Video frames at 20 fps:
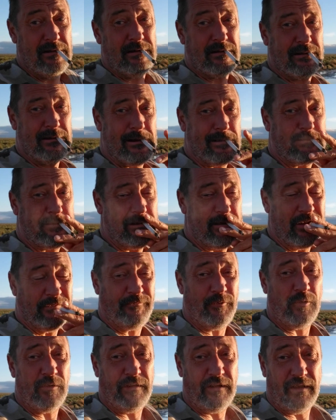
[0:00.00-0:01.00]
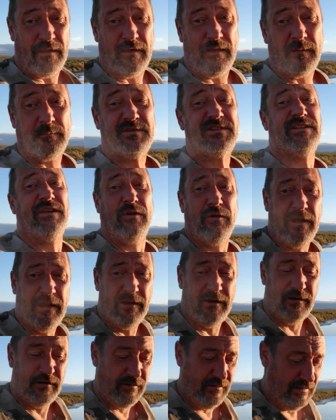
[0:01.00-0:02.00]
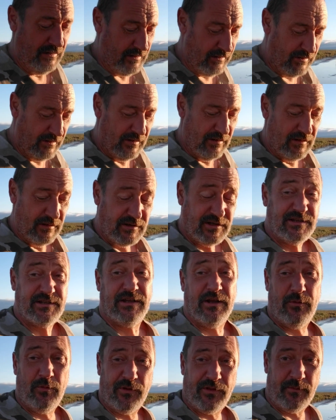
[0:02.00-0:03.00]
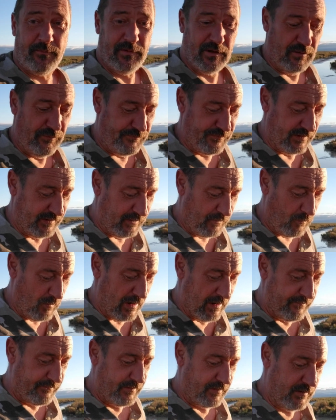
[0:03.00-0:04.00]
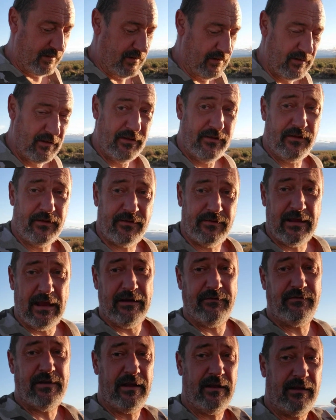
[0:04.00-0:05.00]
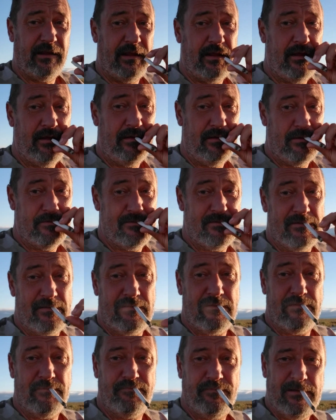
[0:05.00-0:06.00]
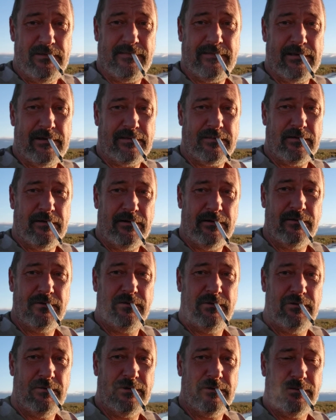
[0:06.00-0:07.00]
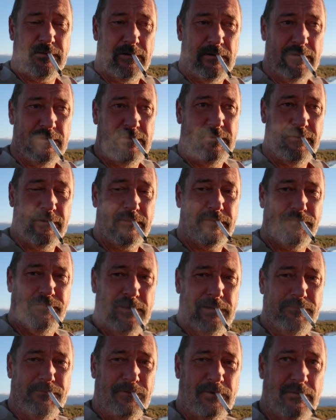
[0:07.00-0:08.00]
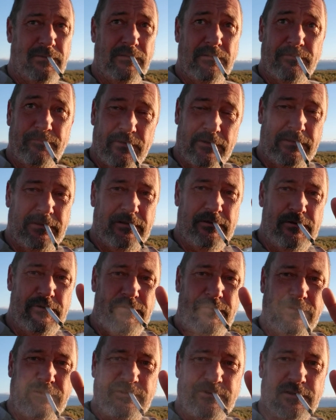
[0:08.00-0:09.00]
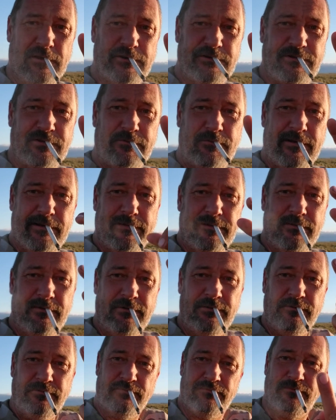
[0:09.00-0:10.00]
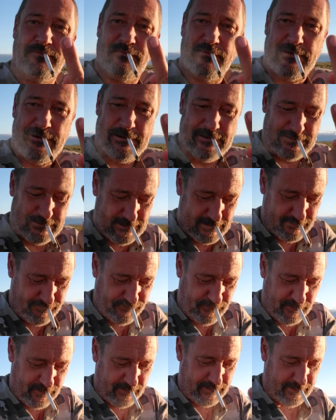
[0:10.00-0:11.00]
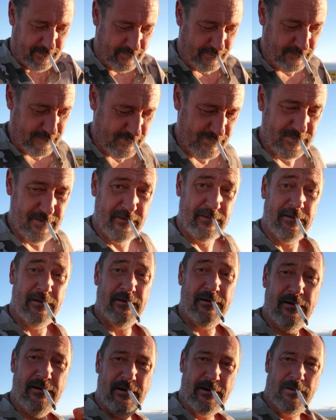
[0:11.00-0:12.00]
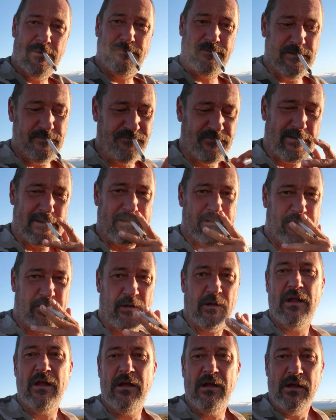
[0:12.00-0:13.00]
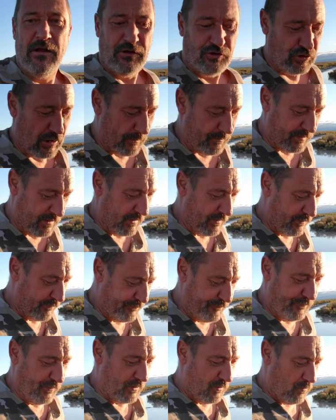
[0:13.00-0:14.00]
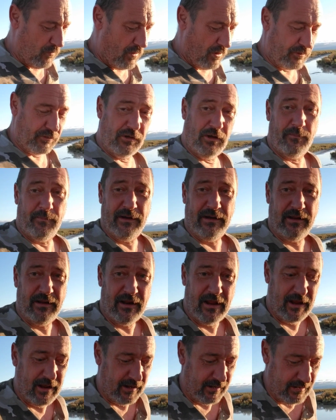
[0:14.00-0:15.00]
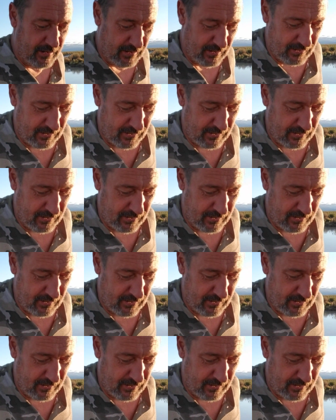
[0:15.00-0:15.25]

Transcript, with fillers: Got that for you. I'm still here, still with a middle finger waving. This is Dave Dickey. Peace out to all you all you other people, but to you who's in charge of the weather, got that for you. Hope you fucking drop another foot of water on me today.